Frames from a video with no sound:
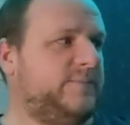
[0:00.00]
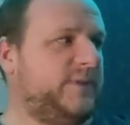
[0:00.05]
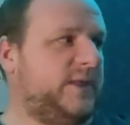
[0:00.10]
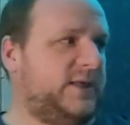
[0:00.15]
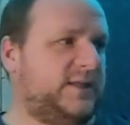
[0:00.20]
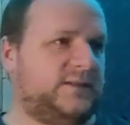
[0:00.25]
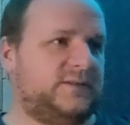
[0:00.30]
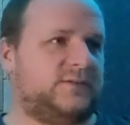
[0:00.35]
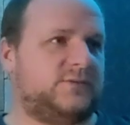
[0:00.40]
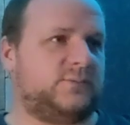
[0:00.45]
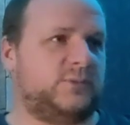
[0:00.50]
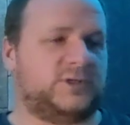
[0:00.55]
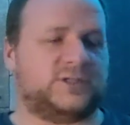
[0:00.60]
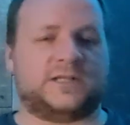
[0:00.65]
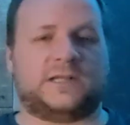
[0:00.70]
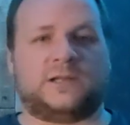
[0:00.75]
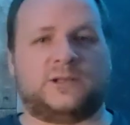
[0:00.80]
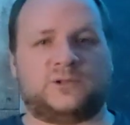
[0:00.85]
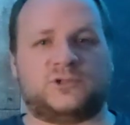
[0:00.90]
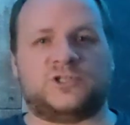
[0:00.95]
it was
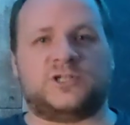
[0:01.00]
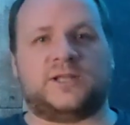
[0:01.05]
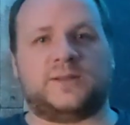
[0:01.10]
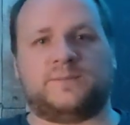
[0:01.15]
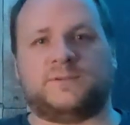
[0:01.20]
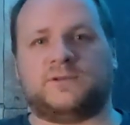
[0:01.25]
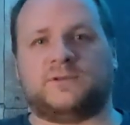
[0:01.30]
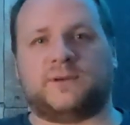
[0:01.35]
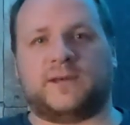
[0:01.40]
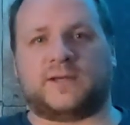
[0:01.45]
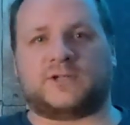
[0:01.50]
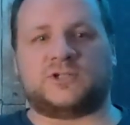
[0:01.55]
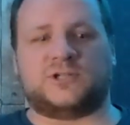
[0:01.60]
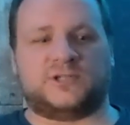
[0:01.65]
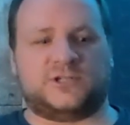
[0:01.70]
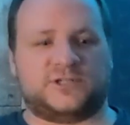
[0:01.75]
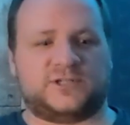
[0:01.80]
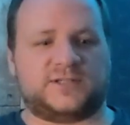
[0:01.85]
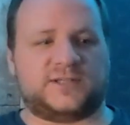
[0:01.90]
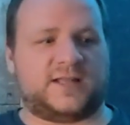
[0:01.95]
a lot cheaper to actually
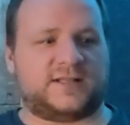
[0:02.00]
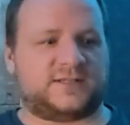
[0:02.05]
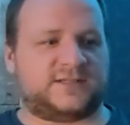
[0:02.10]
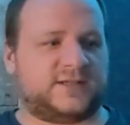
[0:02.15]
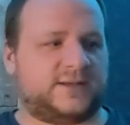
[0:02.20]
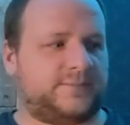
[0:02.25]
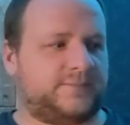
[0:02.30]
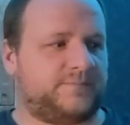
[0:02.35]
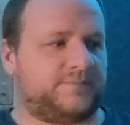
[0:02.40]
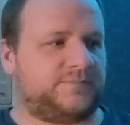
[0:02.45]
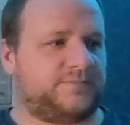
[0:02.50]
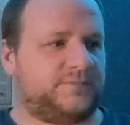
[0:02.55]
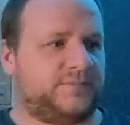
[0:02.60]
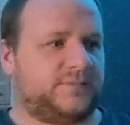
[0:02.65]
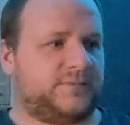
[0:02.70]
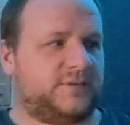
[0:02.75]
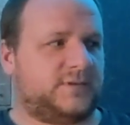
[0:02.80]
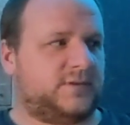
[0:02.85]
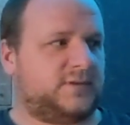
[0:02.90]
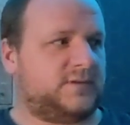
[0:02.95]
just get some
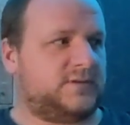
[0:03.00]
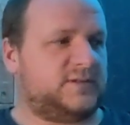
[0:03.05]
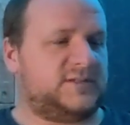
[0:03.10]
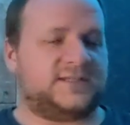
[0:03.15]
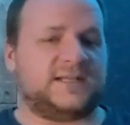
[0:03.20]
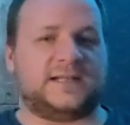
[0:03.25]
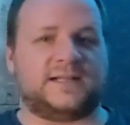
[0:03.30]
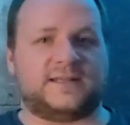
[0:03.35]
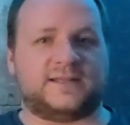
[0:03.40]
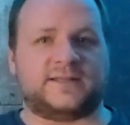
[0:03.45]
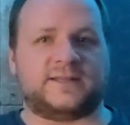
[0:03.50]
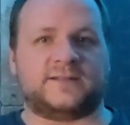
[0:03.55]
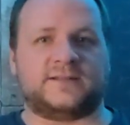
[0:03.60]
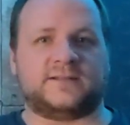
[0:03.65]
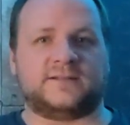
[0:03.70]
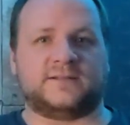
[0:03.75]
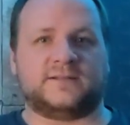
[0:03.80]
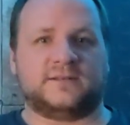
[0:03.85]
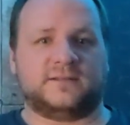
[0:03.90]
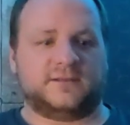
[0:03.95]
silicone
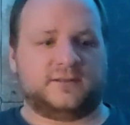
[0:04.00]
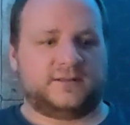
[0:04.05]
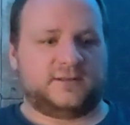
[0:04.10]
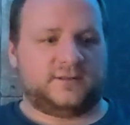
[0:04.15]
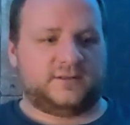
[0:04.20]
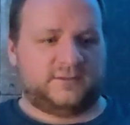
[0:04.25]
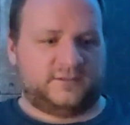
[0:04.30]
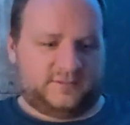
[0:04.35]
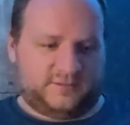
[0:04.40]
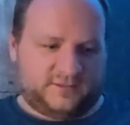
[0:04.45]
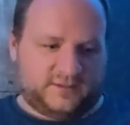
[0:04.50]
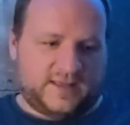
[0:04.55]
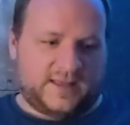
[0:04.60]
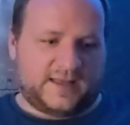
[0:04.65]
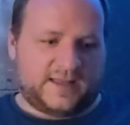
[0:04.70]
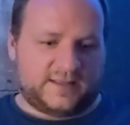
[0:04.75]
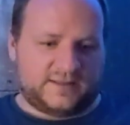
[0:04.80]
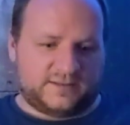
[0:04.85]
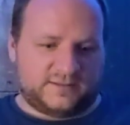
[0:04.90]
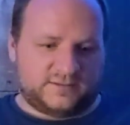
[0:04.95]

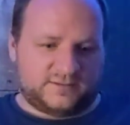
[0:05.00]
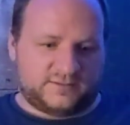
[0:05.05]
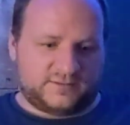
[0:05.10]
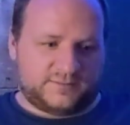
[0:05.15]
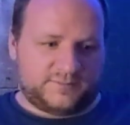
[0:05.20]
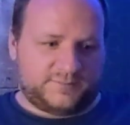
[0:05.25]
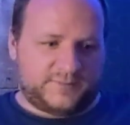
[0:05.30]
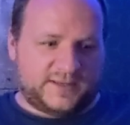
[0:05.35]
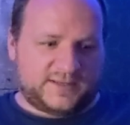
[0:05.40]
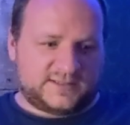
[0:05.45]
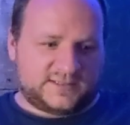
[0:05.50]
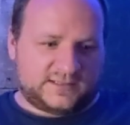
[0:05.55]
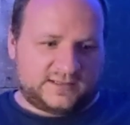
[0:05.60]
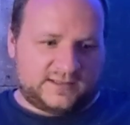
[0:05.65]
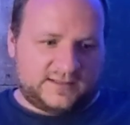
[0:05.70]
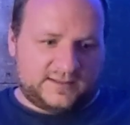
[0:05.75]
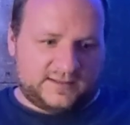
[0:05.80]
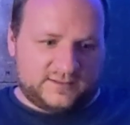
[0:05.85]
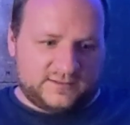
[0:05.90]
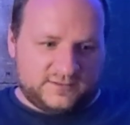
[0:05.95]
and
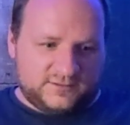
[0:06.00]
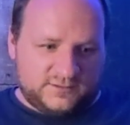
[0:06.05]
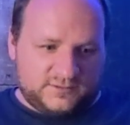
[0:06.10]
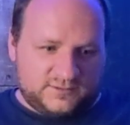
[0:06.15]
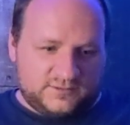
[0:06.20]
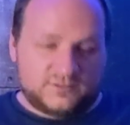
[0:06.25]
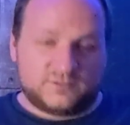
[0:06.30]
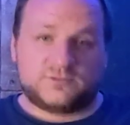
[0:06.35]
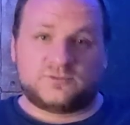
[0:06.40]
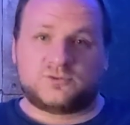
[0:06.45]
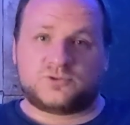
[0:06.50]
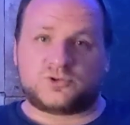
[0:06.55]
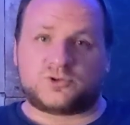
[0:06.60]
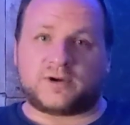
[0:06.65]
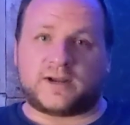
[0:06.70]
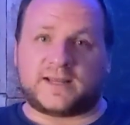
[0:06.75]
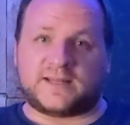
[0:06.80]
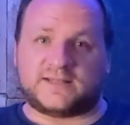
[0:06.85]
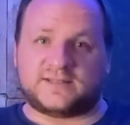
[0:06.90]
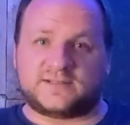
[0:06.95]
basically
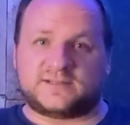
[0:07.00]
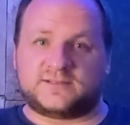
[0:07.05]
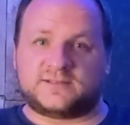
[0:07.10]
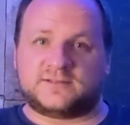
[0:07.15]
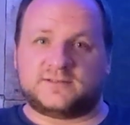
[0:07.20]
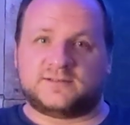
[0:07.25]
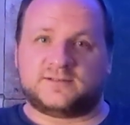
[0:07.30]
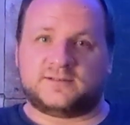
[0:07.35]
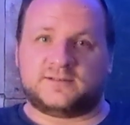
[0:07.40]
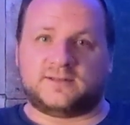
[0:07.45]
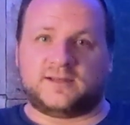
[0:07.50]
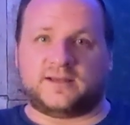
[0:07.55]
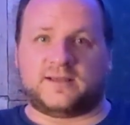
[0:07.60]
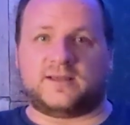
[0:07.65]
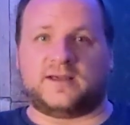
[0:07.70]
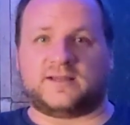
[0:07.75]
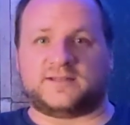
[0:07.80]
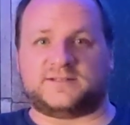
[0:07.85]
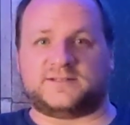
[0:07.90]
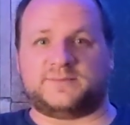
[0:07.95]
trace a
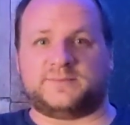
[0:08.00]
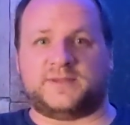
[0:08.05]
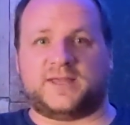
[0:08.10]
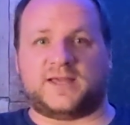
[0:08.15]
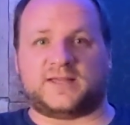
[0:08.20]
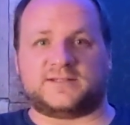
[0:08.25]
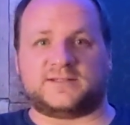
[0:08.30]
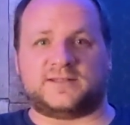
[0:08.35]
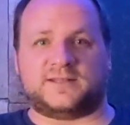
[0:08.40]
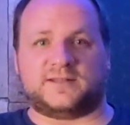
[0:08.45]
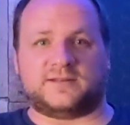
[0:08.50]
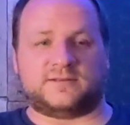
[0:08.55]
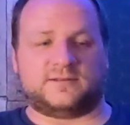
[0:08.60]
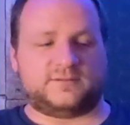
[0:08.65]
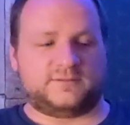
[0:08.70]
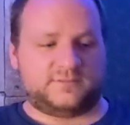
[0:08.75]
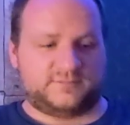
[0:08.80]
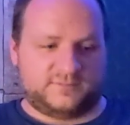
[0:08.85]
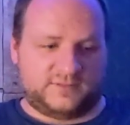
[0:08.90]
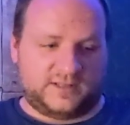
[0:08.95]
custom gasket,
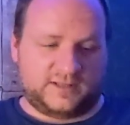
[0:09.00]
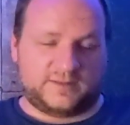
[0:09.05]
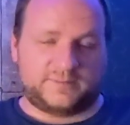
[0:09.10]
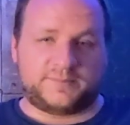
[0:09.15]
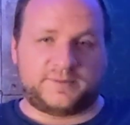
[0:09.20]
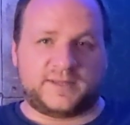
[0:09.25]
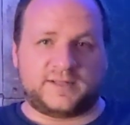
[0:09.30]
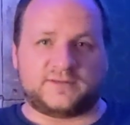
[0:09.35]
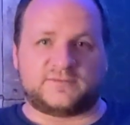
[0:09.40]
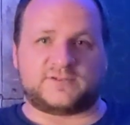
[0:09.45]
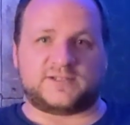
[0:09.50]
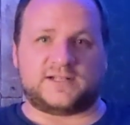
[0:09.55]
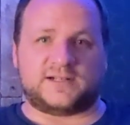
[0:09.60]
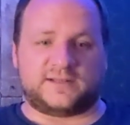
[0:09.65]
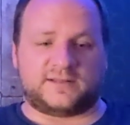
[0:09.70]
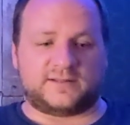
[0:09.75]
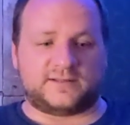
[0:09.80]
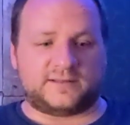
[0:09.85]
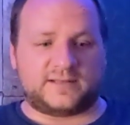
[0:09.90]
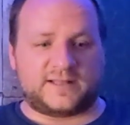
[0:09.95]
like a bead of
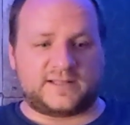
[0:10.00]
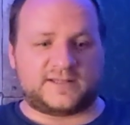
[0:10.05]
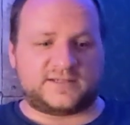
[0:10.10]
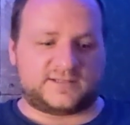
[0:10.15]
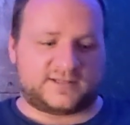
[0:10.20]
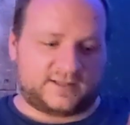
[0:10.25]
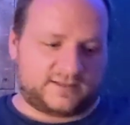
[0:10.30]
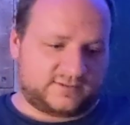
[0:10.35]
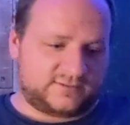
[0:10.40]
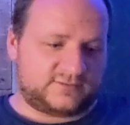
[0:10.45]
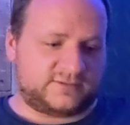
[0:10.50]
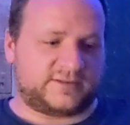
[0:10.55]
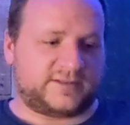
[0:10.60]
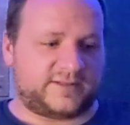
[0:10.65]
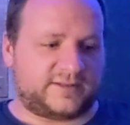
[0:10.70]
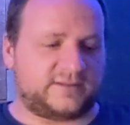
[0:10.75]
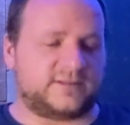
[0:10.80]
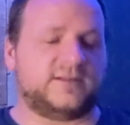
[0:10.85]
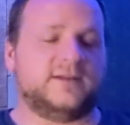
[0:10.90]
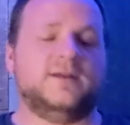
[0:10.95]
silicone, let it settle, and
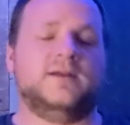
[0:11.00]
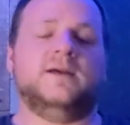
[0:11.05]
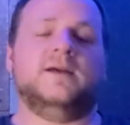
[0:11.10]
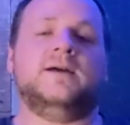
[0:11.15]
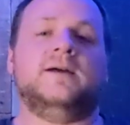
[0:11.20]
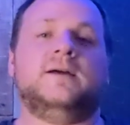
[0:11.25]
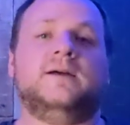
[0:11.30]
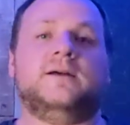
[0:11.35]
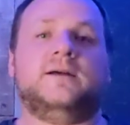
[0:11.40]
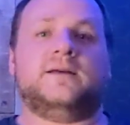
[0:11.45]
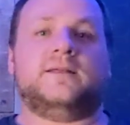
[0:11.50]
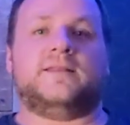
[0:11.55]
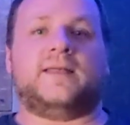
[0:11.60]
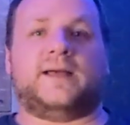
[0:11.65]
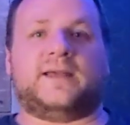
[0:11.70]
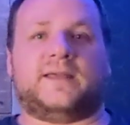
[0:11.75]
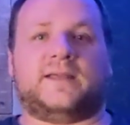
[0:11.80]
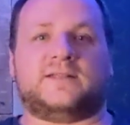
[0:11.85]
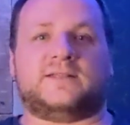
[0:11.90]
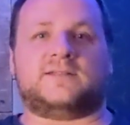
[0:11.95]
then
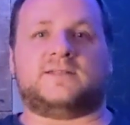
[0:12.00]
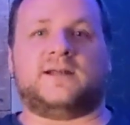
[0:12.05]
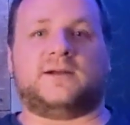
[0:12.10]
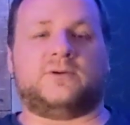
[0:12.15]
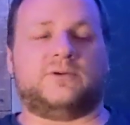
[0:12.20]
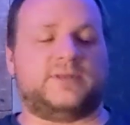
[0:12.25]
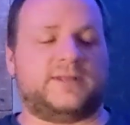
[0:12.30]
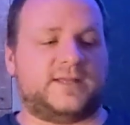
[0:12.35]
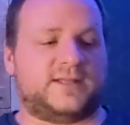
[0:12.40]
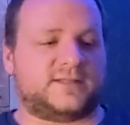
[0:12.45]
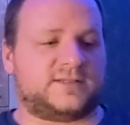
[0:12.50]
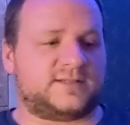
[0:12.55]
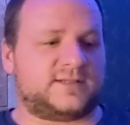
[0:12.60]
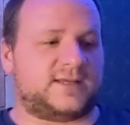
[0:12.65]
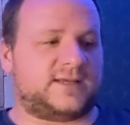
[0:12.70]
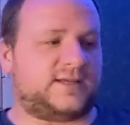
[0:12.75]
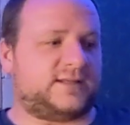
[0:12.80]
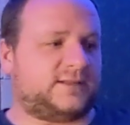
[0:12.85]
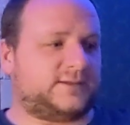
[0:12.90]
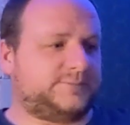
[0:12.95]
that gets stuck on the
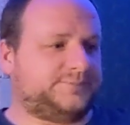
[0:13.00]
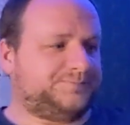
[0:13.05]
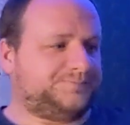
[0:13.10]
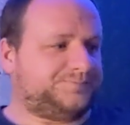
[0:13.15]
inside.